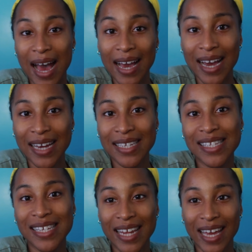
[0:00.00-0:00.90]
Hi guys,
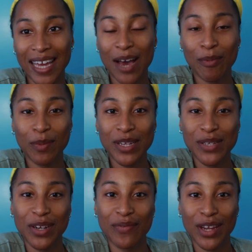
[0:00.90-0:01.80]
today I'm going to be
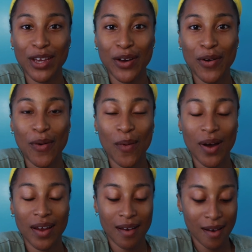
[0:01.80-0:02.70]
doing a video
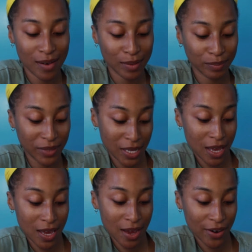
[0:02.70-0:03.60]
on
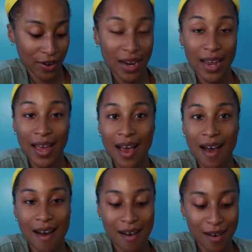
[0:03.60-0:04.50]
skincare.
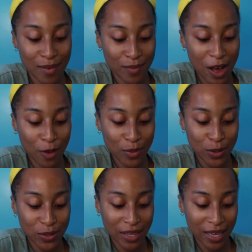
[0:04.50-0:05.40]
I'll be
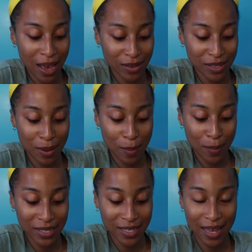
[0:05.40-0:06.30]
using the calcium
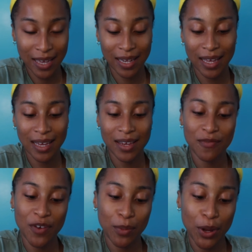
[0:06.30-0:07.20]
Betonite clay
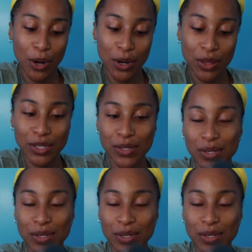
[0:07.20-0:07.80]
from the earth to